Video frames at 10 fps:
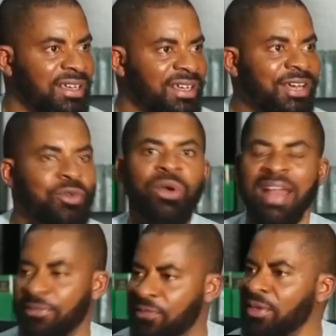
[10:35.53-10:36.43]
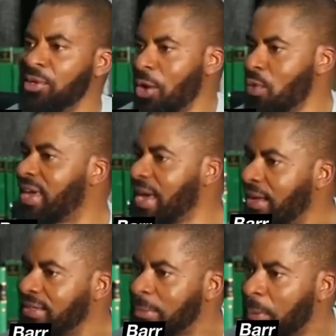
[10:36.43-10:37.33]
He could have,
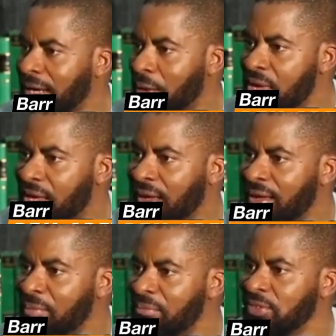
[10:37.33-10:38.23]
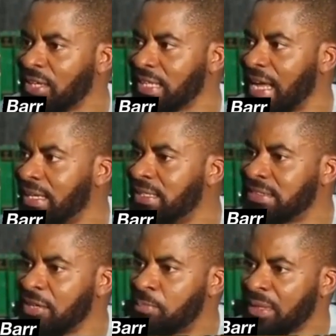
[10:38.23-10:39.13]
Wike, typical Wike, just like he
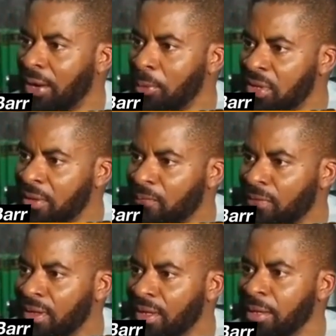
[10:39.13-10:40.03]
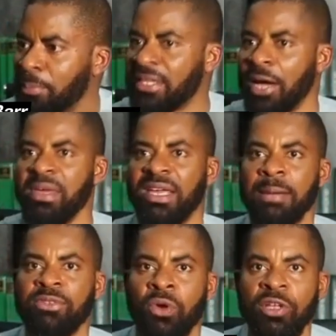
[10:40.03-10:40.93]
deceived Peter Obi. Peter Obi
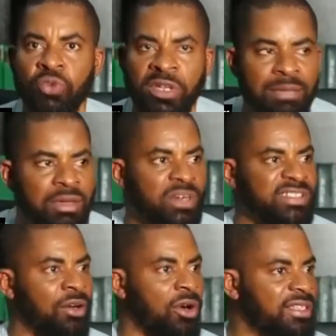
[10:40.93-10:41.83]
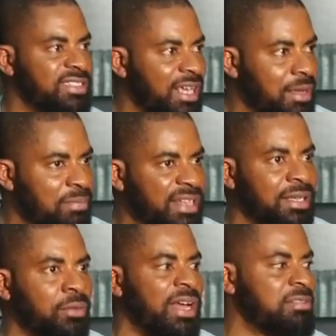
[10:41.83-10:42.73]
kept going to him, he was encouraging him, but
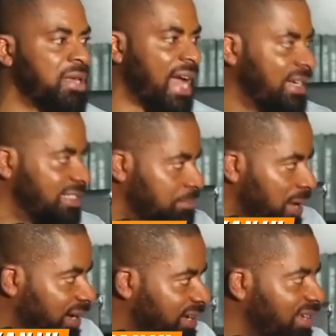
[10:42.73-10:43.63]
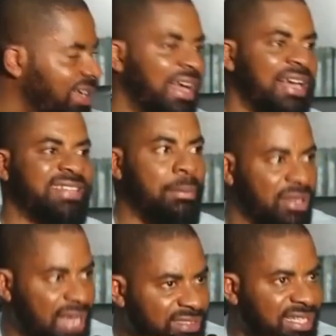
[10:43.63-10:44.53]
he went behind his back and
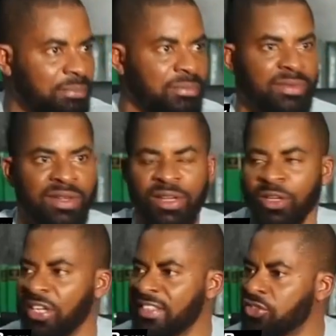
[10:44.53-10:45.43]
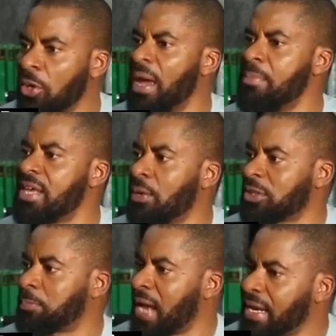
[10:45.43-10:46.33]
sabotaged him. You know, so maybe he
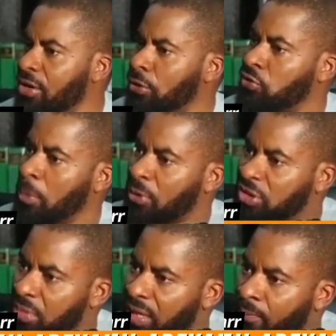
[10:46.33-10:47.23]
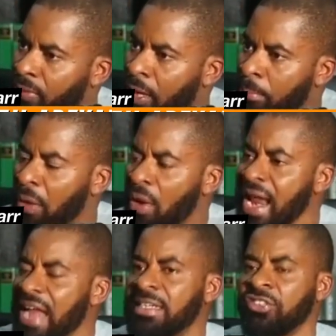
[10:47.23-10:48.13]
was planning not to support me. But
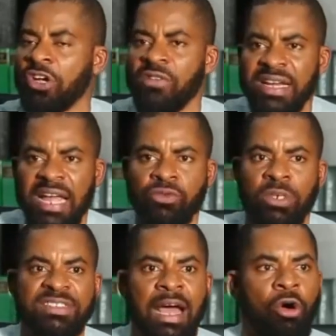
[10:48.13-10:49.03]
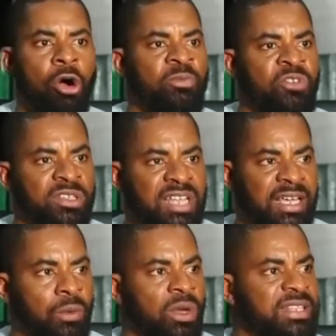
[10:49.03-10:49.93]
when I discovered that it was now obvious
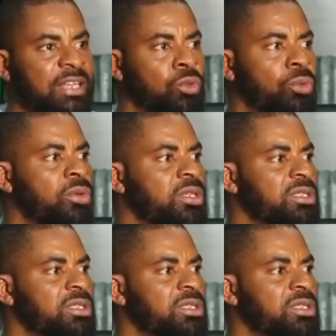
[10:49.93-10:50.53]
that he wanted to